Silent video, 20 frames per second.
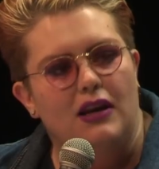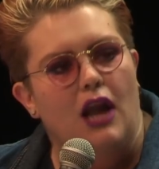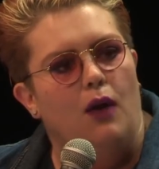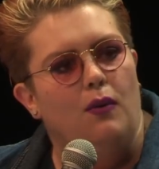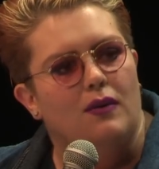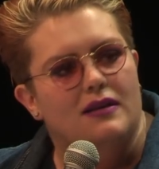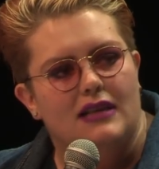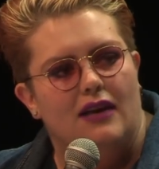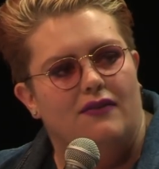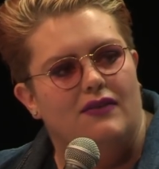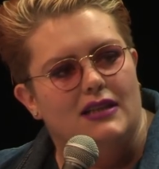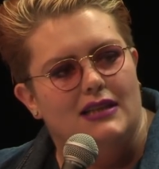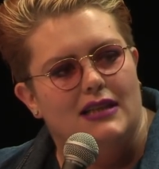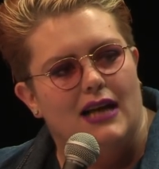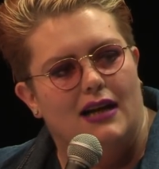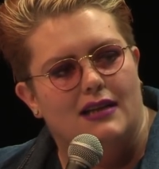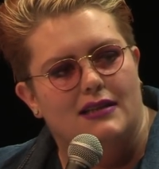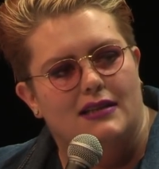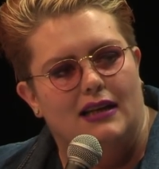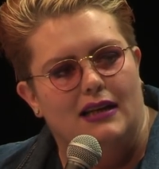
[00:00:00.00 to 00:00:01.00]
but no one's having
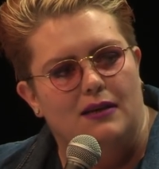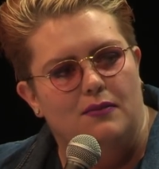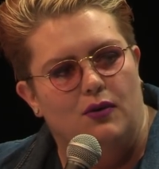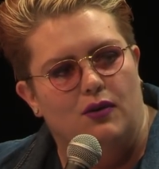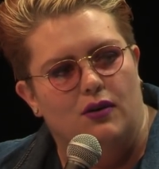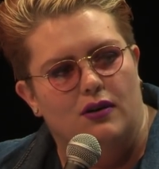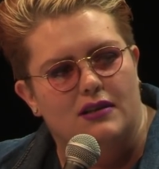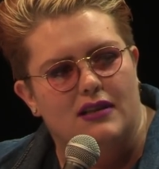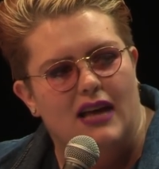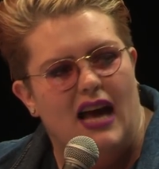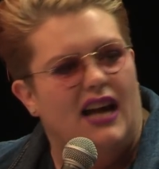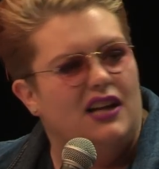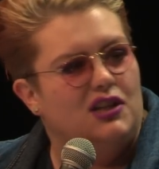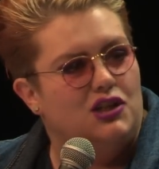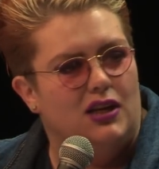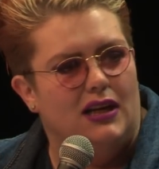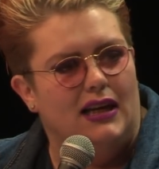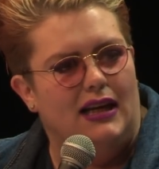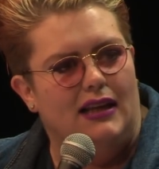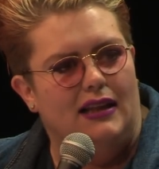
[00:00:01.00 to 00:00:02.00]
sex anymore, so
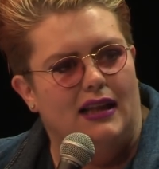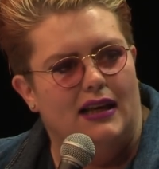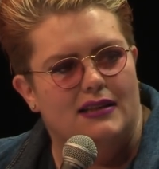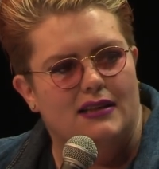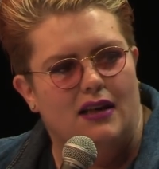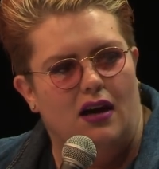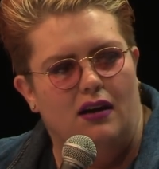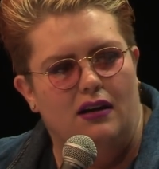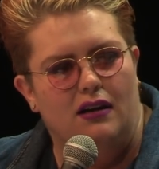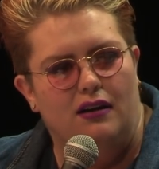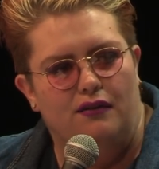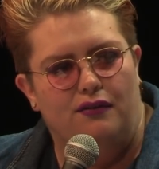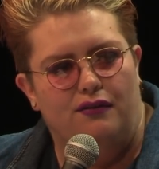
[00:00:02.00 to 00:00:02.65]
actually that's kind